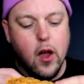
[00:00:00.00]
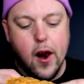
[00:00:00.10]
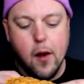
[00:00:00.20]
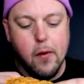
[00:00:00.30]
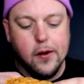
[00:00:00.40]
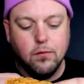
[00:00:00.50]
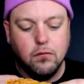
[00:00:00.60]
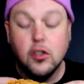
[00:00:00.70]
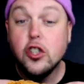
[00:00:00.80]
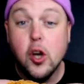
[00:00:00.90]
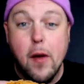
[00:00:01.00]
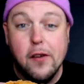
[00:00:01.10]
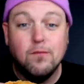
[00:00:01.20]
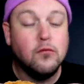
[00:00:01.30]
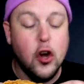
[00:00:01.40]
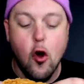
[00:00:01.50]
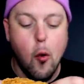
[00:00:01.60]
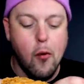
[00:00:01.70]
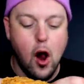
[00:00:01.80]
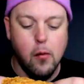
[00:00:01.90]
And I'm like, sure, man,
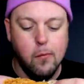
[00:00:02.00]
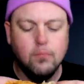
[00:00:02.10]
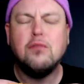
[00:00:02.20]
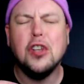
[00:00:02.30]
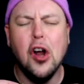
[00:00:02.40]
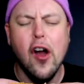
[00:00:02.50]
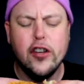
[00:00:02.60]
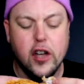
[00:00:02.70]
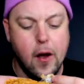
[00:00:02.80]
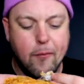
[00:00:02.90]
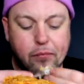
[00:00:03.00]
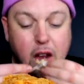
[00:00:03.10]
no problem. Gotcha.